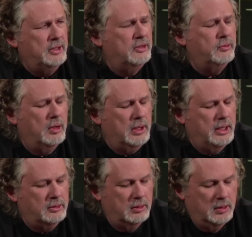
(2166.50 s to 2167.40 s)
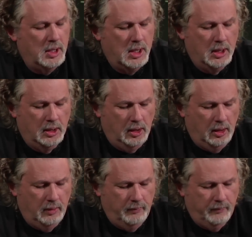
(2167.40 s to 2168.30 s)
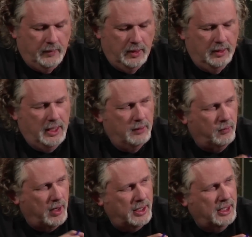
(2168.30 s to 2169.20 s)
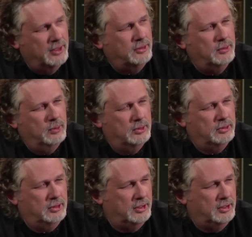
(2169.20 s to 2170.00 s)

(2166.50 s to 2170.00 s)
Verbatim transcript: that's the wrong answer. Um, okay. The right answer was to